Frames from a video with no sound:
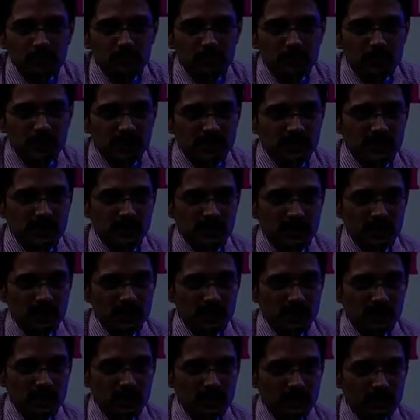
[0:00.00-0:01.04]

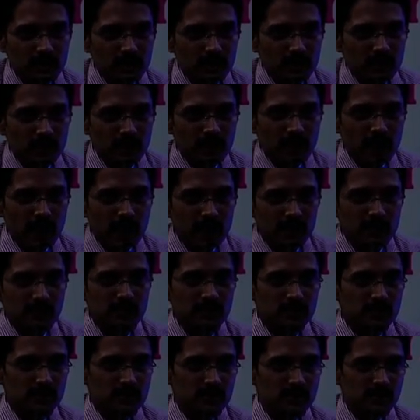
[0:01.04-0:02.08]
PCT
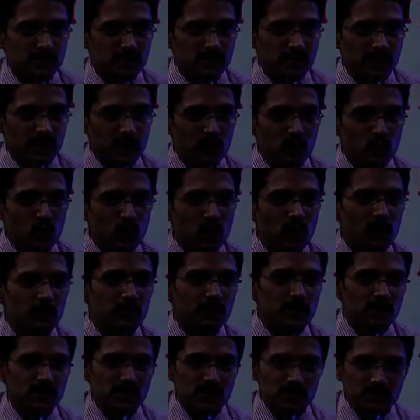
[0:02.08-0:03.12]
enhances a
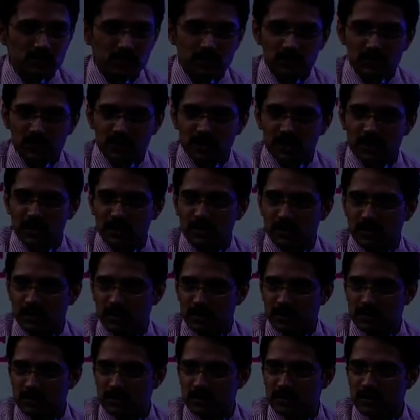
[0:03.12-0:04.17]
cooperation between the
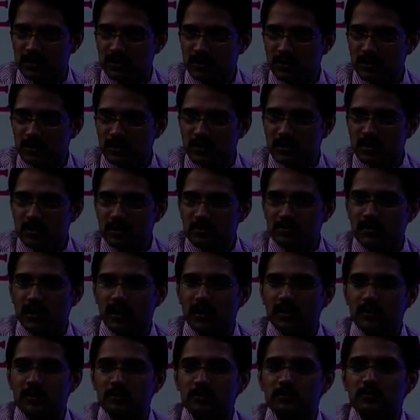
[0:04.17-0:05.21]
countries
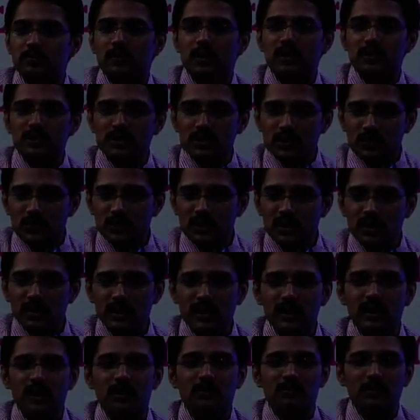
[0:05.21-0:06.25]
for prosecuting
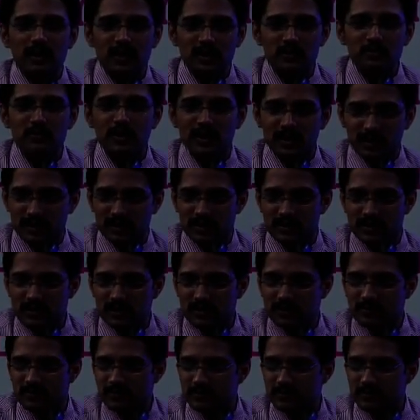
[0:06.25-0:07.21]
and applying patents.